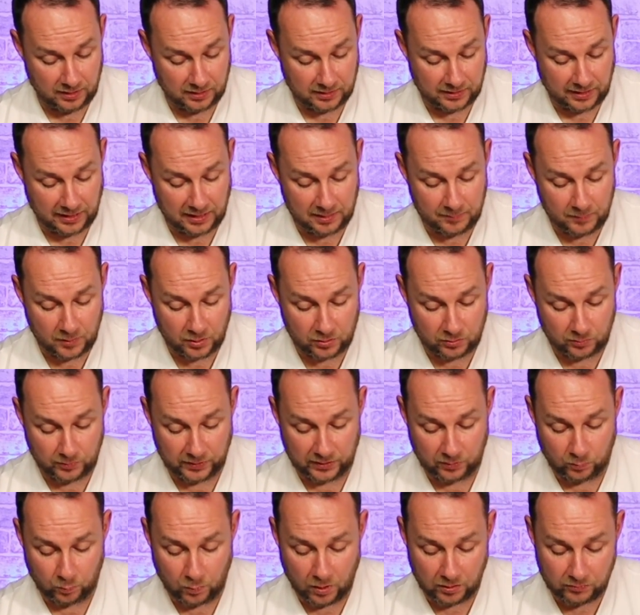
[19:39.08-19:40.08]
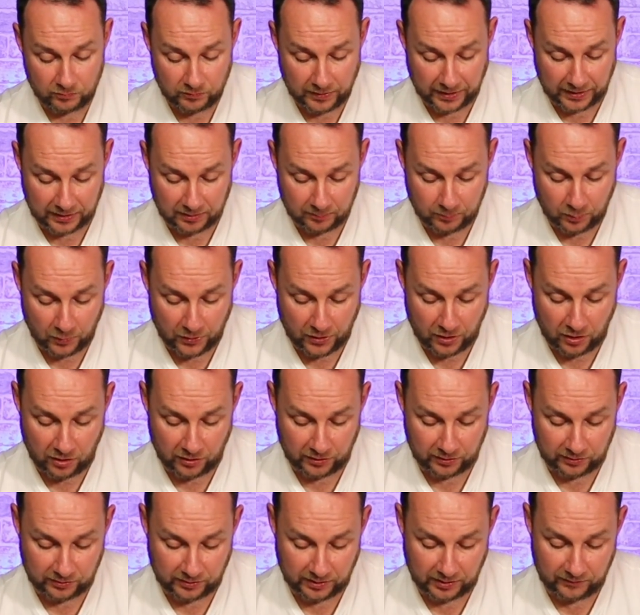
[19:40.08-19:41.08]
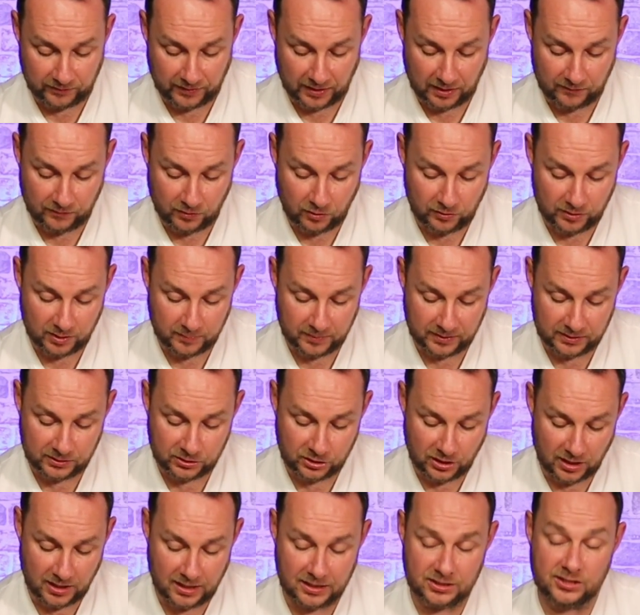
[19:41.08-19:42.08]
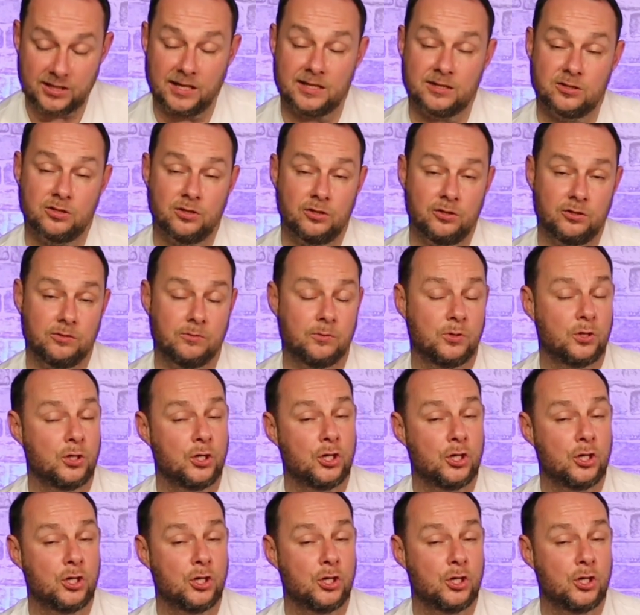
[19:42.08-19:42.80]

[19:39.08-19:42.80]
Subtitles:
Can a model with a 1 ring put it on if they have already been charged that turn?